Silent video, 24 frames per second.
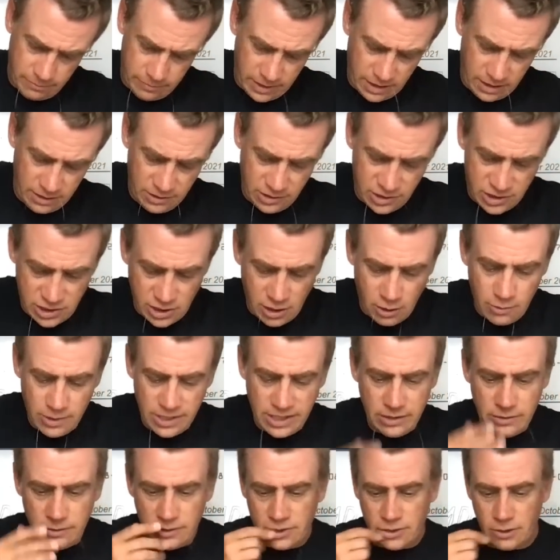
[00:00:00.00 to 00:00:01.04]
it's so
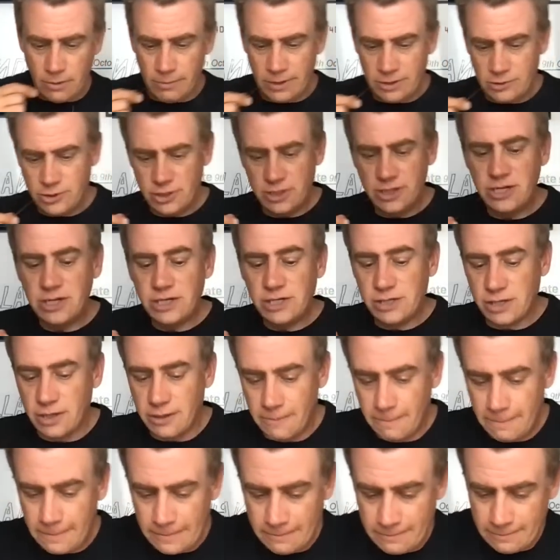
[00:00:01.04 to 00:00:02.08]
much easier.
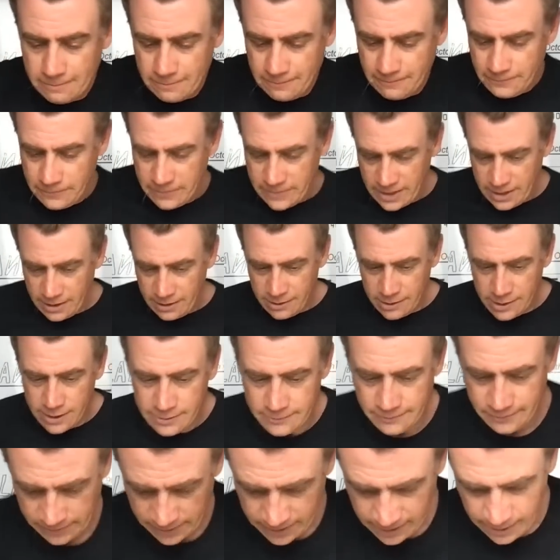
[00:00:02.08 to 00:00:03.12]

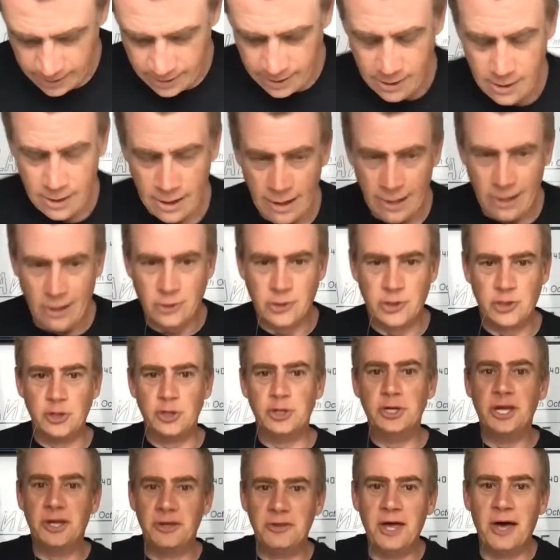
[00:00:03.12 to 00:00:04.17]
I
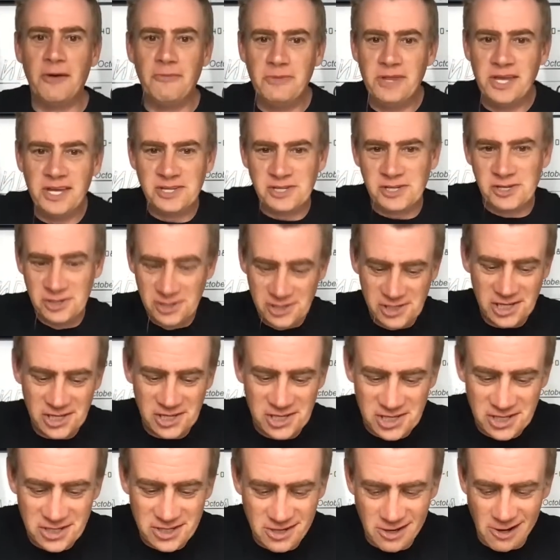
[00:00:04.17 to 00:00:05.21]
shouldn't have done this because
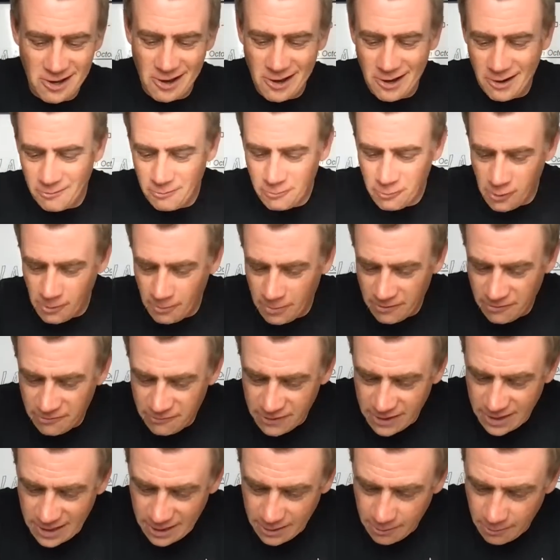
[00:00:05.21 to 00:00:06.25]
this is like a proper
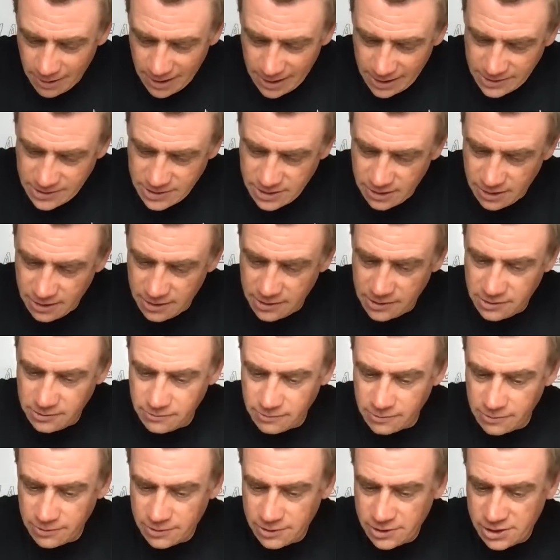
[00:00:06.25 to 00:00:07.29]
fiddly way of tying your
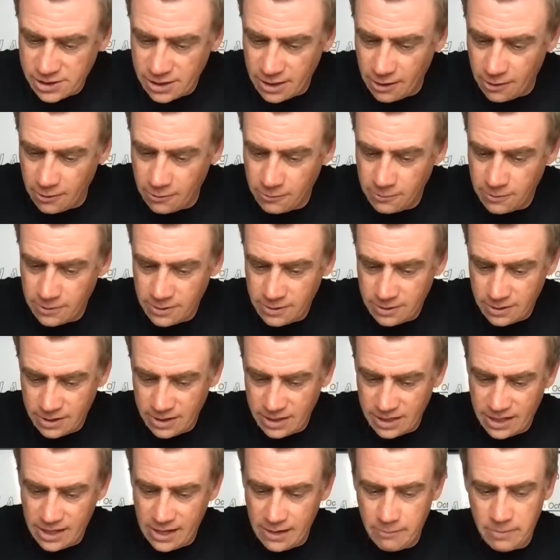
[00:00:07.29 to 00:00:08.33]
hook. So I'm going
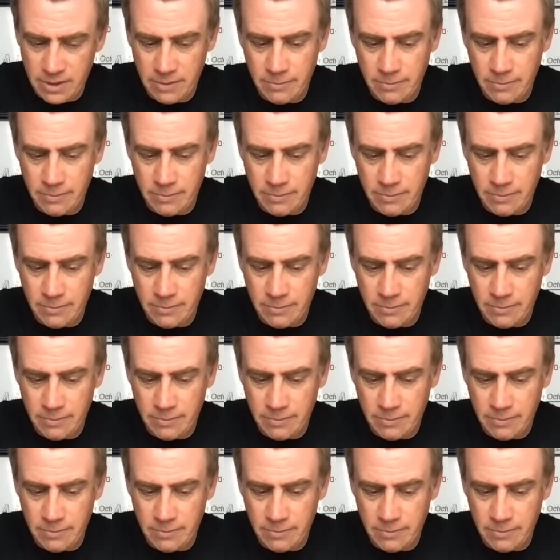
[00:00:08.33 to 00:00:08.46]
to get my